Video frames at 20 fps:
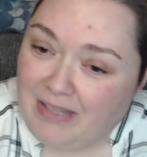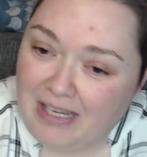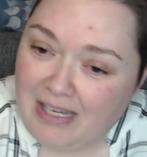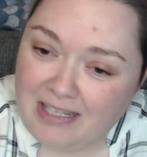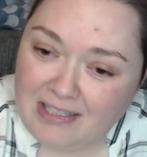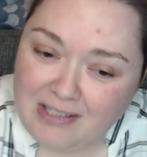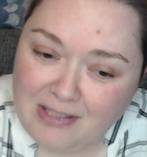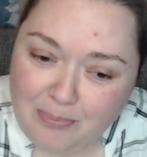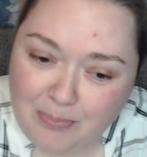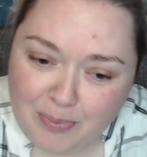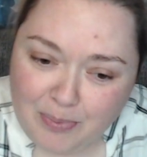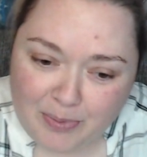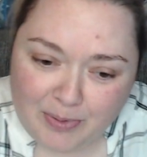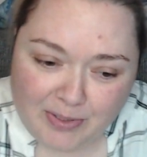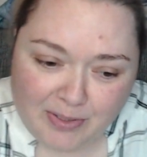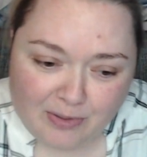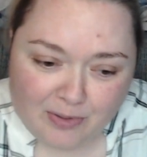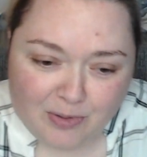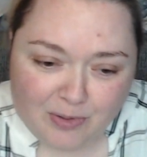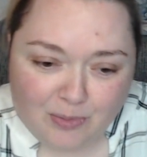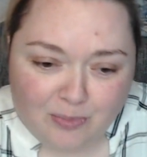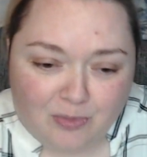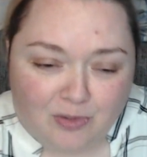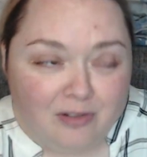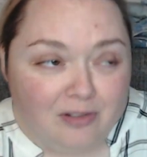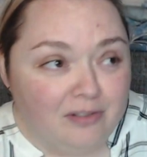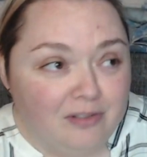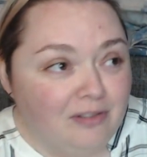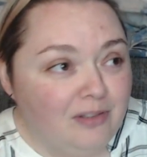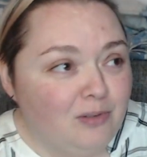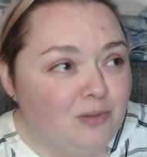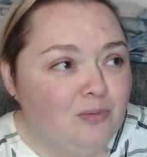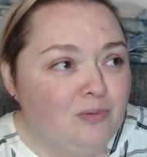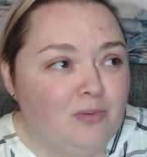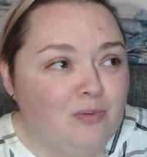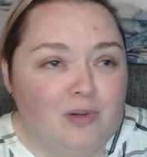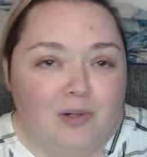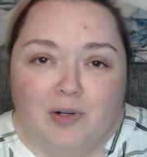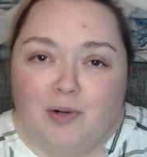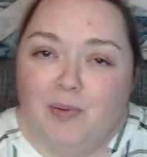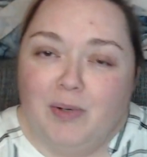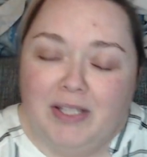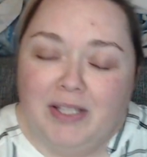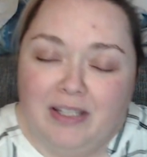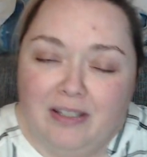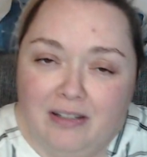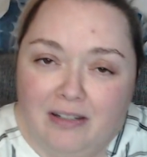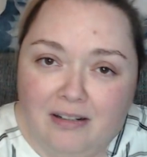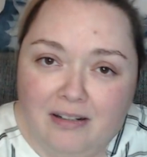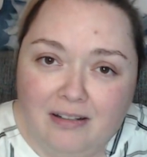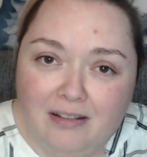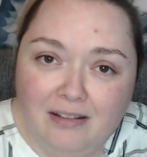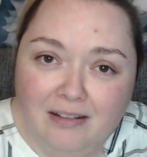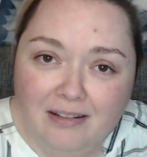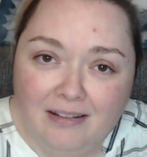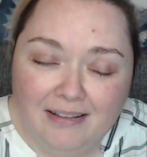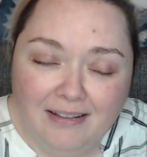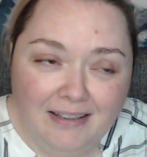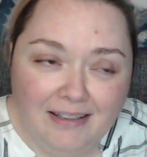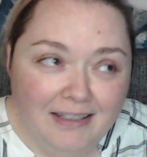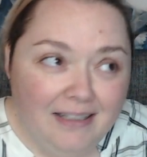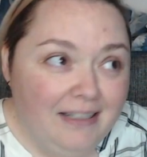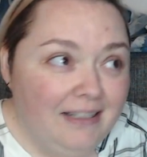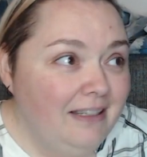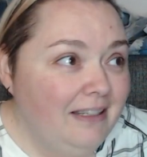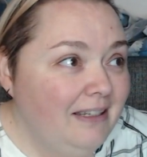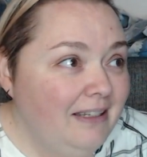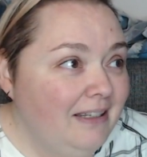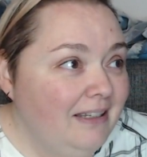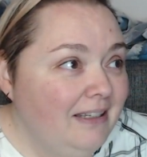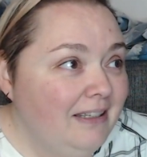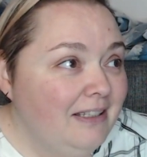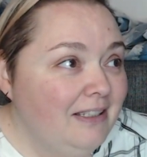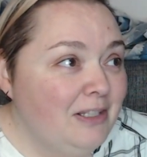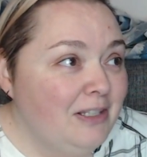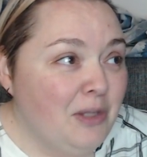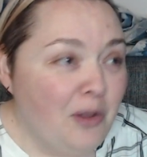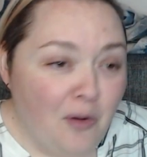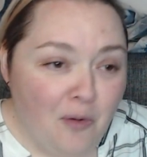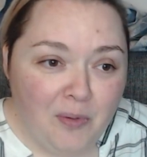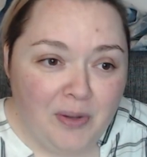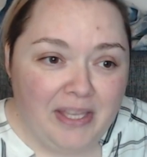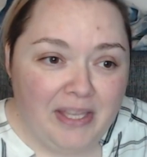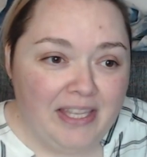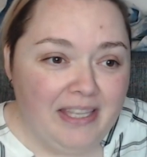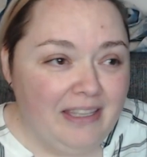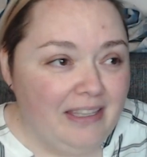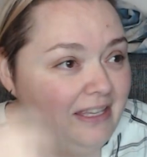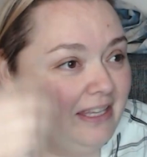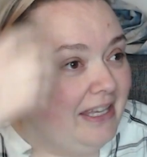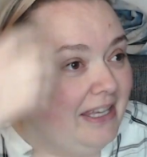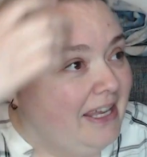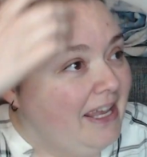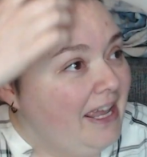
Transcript: as the person to work with her, knowing he